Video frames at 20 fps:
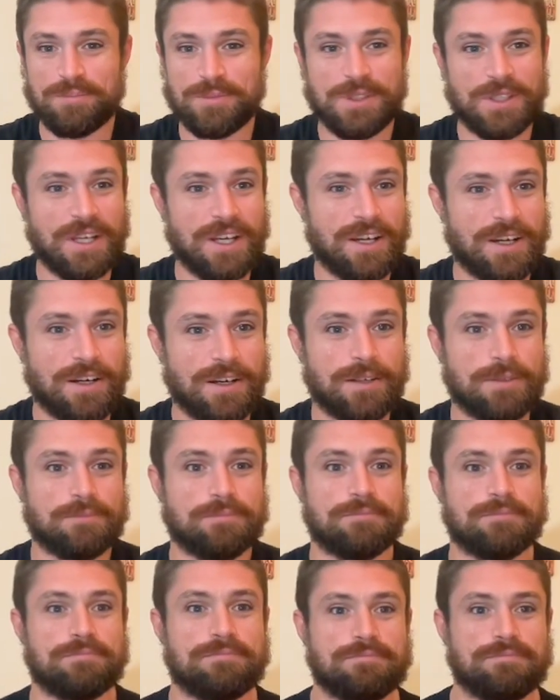The problem is
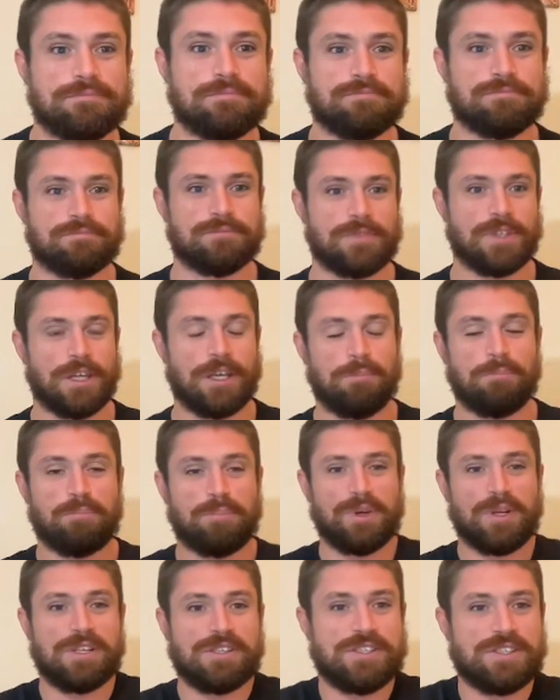just we have two
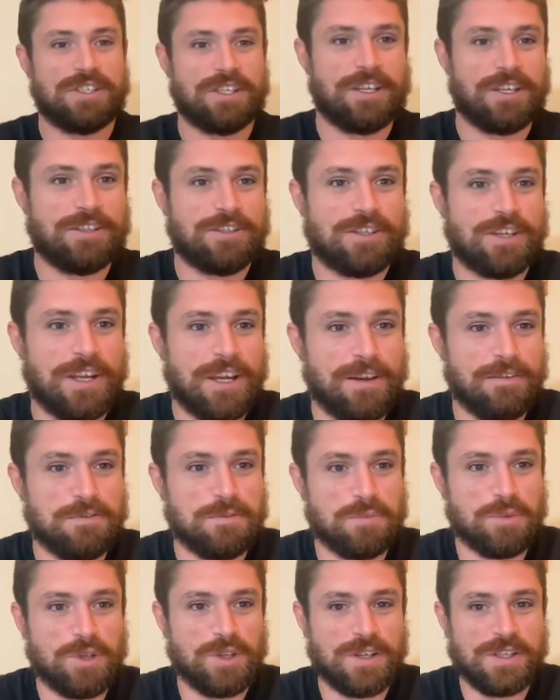arrays of
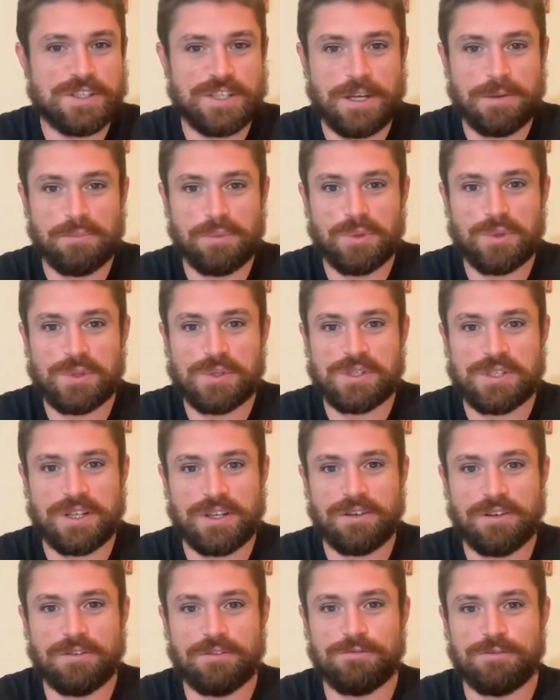strings,
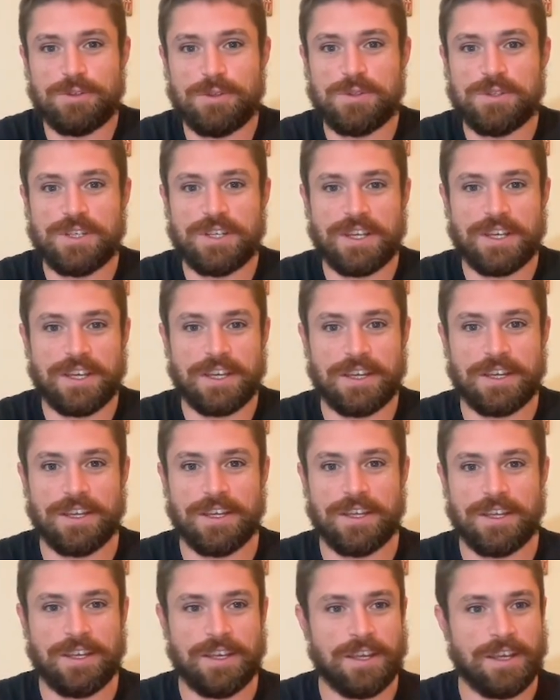and the
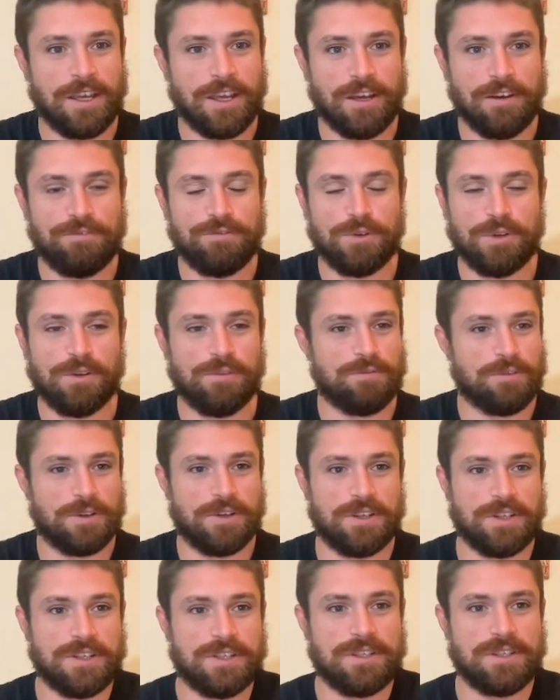first array of strings is
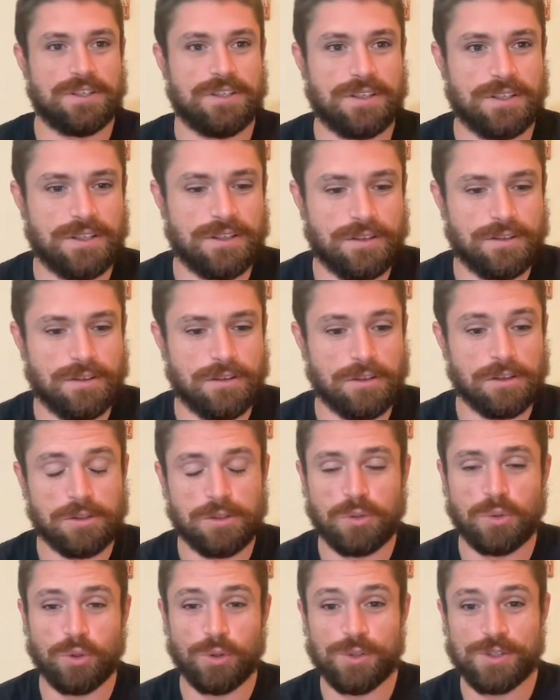called string list. The
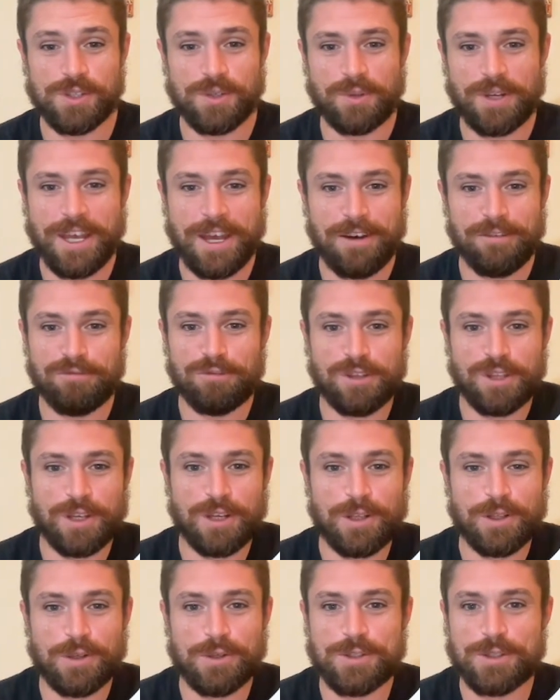second array is the
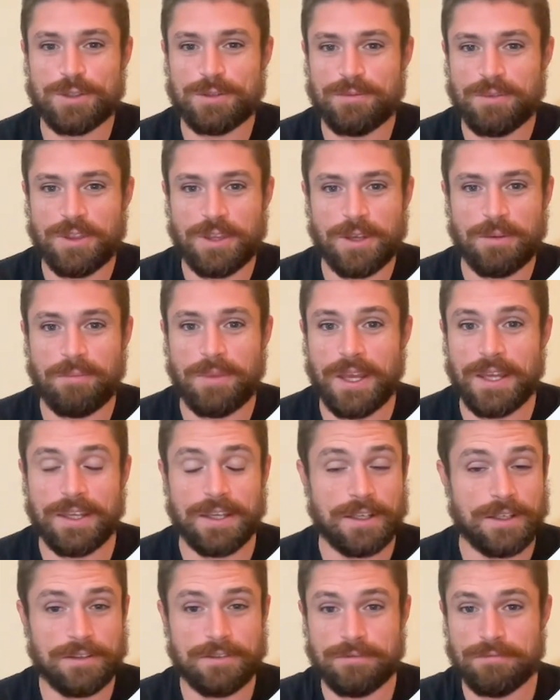queries,
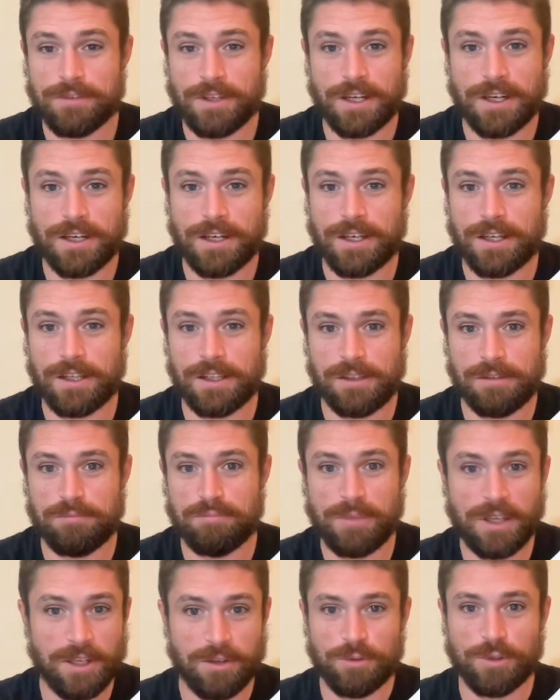and we need to
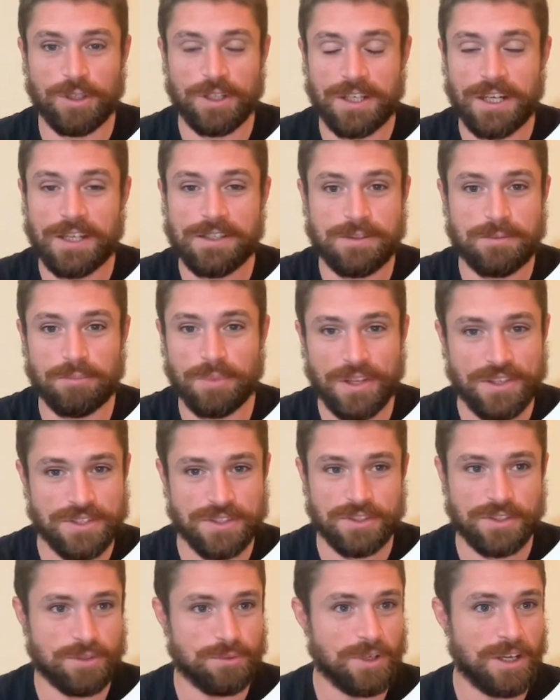return an array
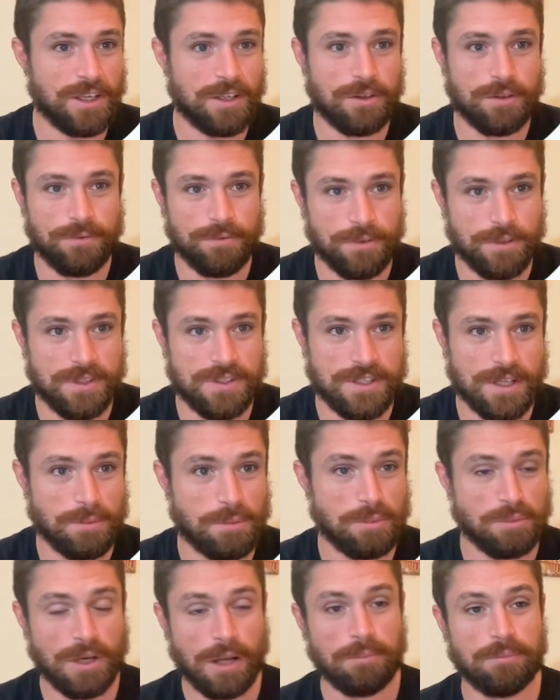that
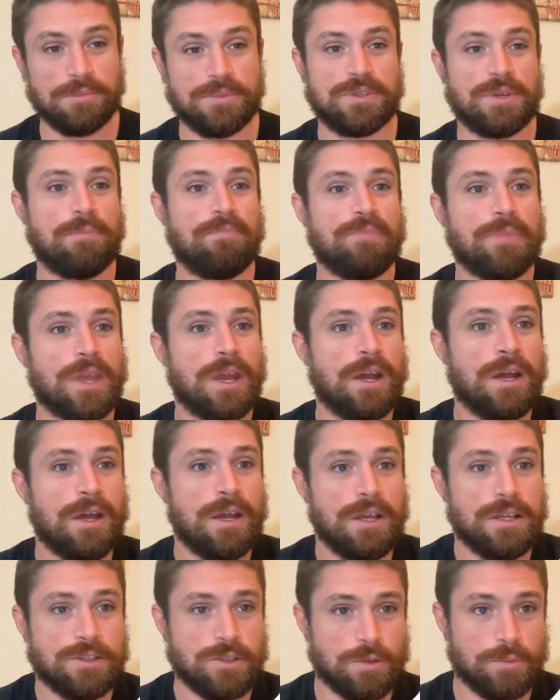tells how many
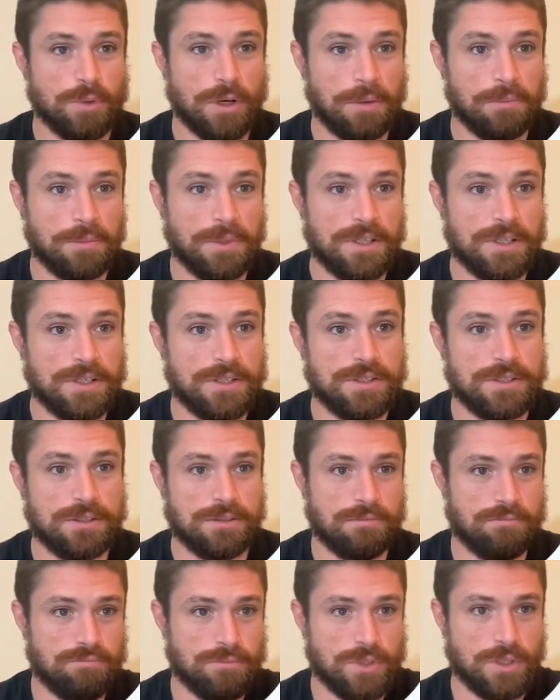times each of the queries
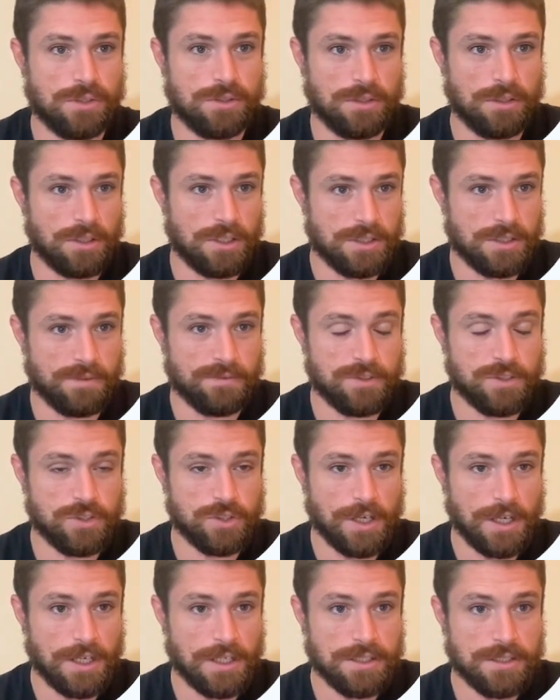appears in the
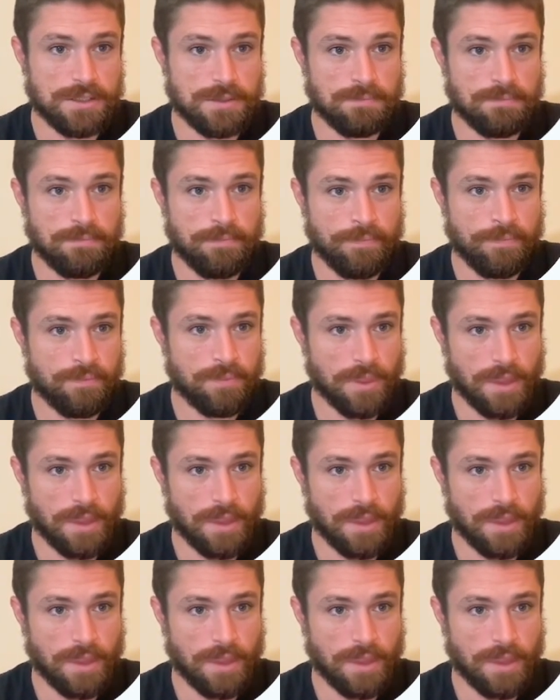string list.